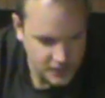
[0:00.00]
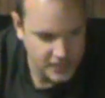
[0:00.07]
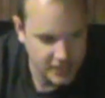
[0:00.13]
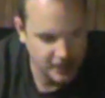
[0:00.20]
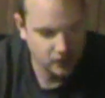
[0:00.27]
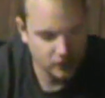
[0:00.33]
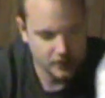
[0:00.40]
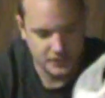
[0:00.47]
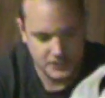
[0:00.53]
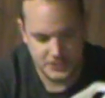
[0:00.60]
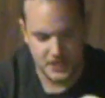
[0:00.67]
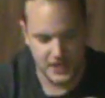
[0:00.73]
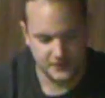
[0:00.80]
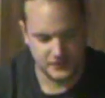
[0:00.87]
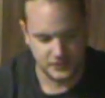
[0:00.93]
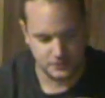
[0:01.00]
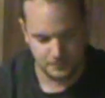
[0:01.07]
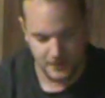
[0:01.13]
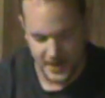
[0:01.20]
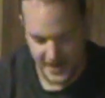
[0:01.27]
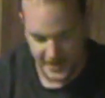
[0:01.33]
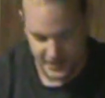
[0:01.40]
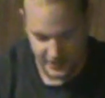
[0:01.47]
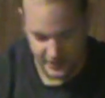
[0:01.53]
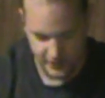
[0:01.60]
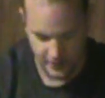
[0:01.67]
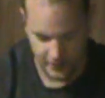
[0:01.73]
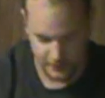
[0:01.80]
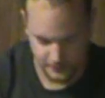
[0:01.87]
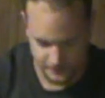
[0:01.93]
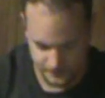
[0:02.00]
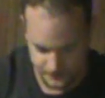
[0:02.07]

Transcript: And I look inside this bag here,